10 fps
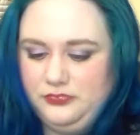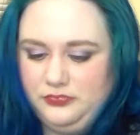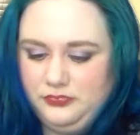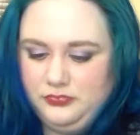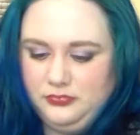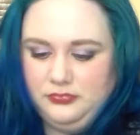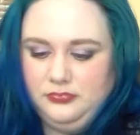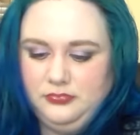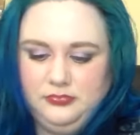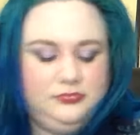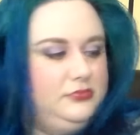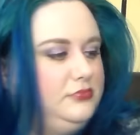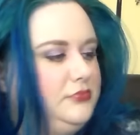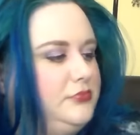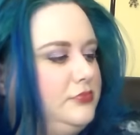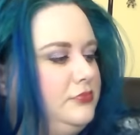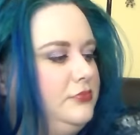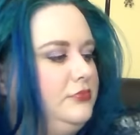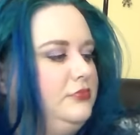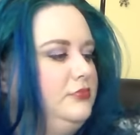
[no speech]